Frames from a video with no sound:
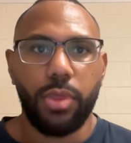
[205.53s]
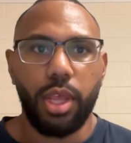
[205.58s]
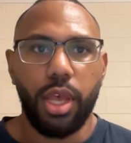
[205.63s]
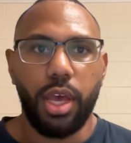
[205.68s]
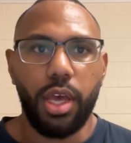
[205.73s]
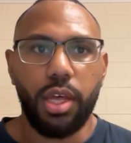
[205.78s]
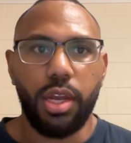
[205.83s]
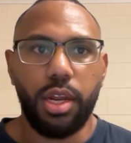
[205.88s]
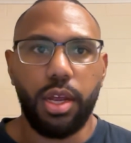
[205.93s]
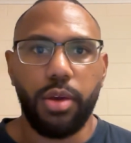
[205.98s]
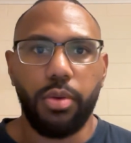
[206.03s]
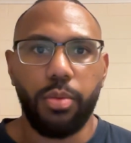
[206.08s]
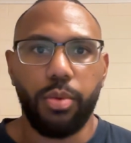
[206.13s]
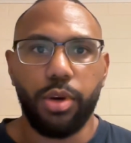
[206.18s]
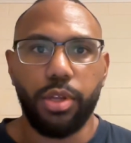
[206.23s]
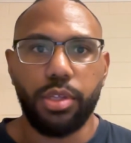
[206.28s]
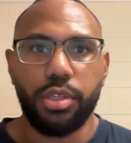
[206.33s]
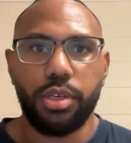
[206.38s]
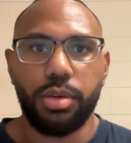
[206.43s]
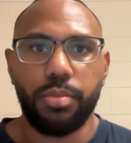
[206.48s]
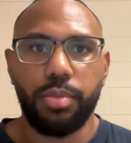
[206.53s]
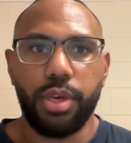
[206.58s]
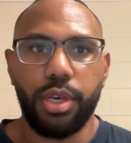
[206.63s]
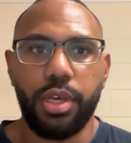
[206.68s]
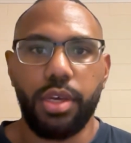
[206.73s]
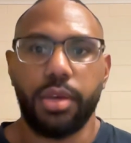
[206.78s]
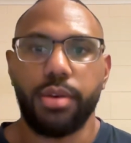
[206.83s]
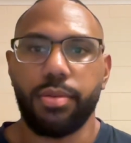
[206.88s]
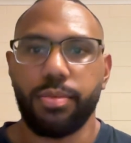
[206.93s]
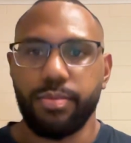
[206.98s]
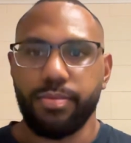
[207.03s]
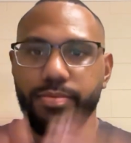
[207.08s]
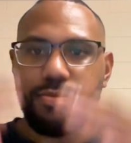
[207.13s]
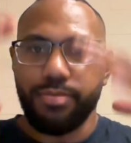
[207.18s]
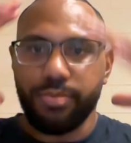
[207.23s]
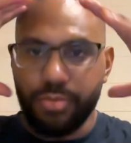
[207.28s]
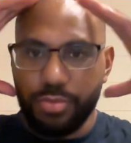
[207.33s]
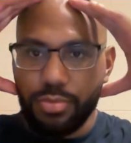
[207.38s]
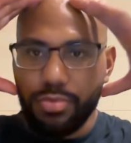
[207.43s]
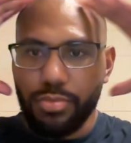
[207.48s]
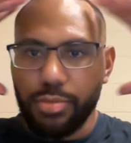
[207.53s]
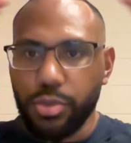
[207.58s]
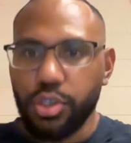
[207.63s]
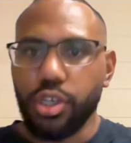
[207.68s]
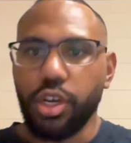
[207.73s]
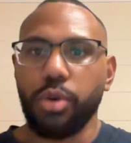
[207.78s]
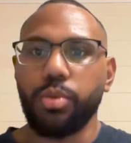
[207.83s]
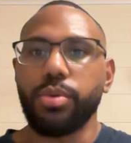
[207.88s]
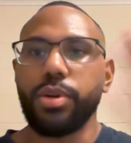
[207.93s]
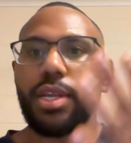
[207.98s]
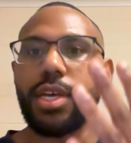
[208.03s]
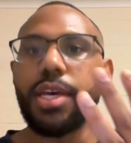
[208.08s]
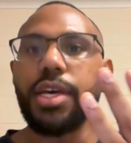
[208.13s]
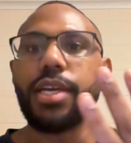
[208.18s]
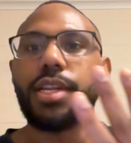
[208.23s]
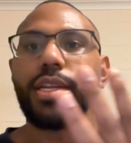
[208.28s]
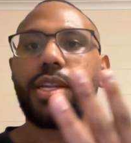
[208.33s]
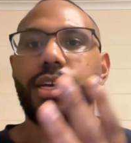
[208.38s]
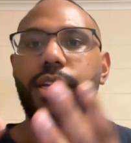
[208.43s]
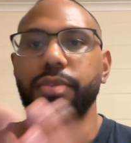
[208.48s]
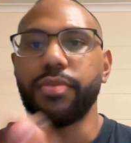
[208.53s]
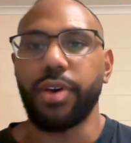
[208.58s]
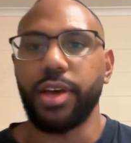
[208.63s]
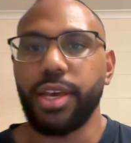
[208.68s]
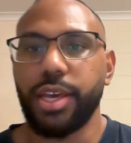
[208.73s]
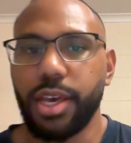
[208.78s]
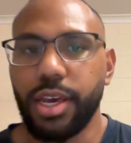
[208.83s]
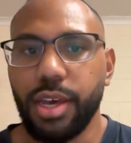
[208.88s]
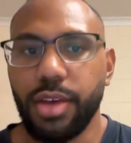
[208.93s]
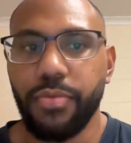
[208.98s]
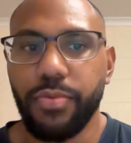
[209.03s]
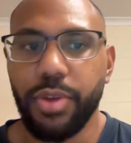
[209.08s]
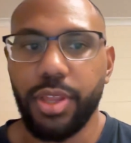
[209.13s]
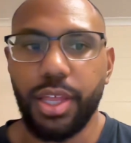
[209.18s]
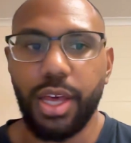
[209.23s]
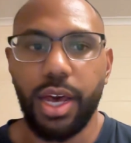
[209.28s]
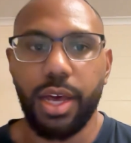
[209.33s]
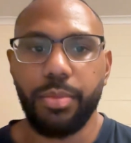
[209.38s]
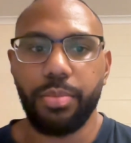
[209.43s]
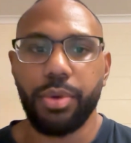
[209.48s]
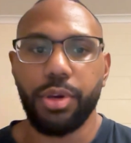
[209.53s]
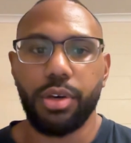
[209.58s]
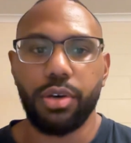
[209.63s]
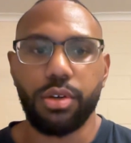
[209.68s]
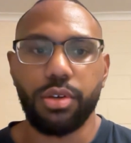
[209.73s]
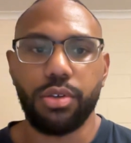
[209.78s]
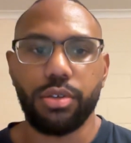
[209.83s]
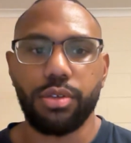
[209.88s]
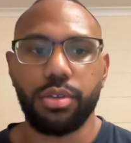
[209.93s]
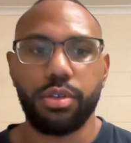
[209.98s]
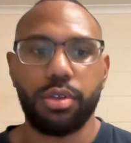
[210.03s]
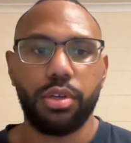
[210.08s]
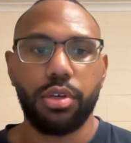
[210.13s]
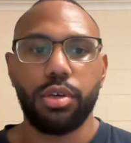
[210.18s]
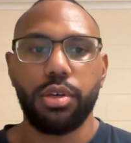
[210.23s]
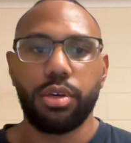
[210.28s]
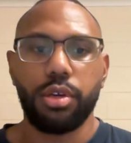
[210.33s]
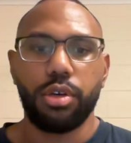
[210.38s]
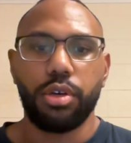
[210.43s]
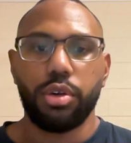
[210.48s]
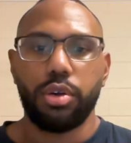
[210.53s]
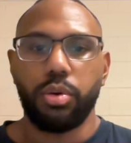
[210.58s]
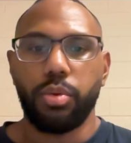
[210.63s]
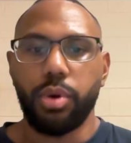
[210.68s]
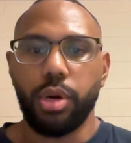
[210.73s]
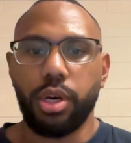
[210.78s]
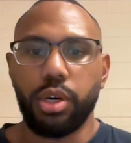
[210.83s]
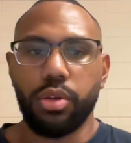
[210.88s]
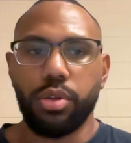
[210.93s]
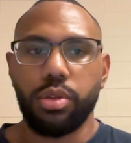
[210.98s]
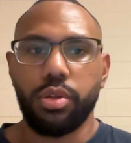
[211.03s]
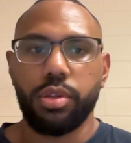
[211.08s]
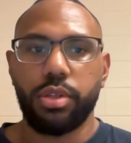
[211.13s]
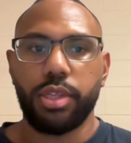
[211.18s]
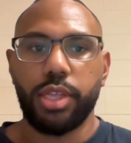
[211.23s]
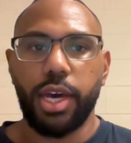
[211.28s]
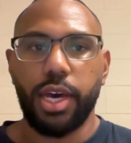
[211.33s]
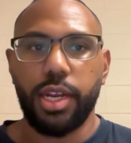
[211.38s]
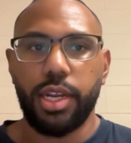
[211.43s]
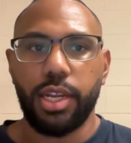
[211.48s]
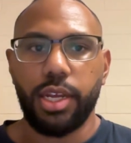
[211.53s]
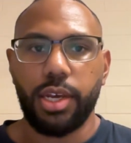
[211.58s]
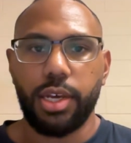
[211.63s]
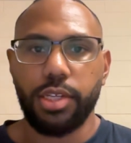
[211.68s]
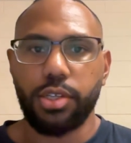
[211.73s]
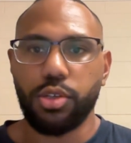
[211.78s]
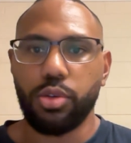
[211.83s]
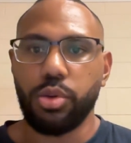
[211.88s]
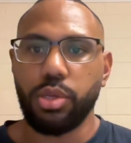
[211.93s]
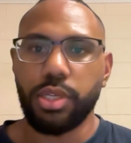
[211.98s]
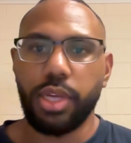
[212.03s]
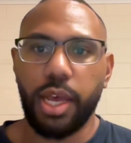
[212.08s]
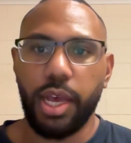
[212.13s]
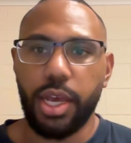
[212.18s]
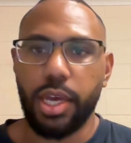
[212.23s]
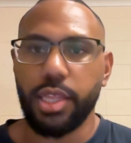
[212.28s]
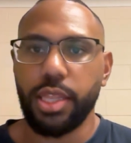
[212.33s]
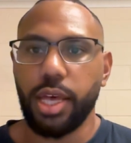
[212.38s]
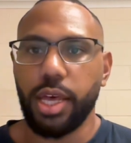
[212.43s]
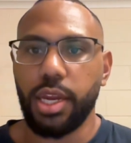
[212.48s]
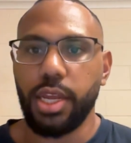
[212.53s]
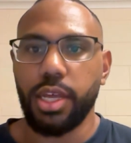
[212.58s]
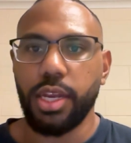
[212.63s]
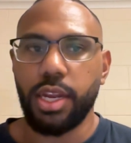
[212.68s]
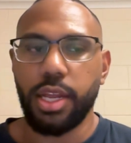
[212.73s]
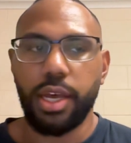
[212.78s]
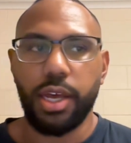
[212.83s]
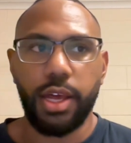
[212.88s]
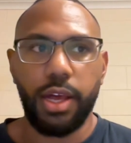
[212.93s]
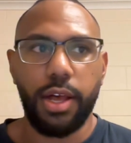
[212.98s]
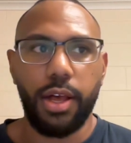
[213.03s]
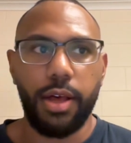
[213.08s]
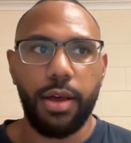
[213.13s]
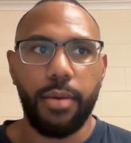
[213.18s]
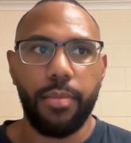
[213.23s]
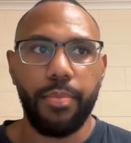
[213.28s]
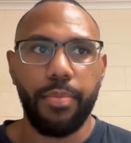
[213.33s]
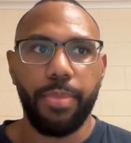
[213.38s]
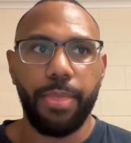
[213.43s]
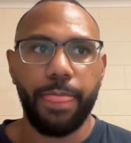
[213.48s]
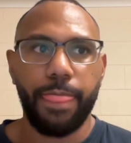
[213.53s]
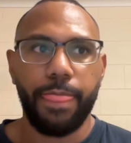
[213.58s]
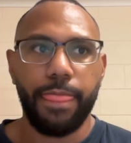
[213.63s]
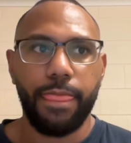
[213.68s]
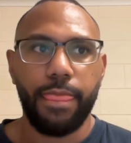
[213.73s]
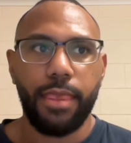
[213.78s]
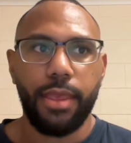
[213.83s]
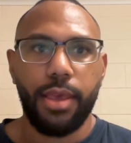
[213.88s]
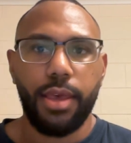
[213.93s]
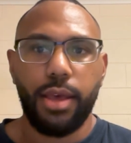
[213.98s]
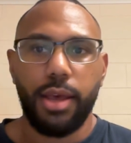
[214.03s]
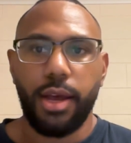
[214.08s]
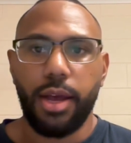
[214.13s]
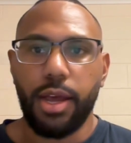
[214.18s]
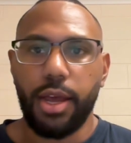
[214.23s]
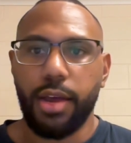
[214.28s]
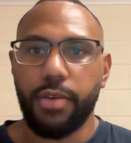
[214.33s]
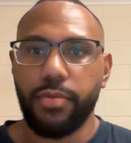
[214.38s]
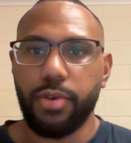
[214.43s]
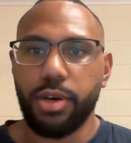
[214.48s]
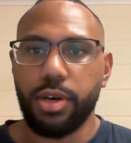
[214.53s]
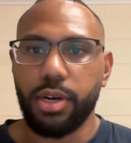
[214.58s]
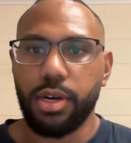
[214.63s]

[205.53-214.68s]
and I want to be zoned in if I can for that, because that as soon as I hand that in, I have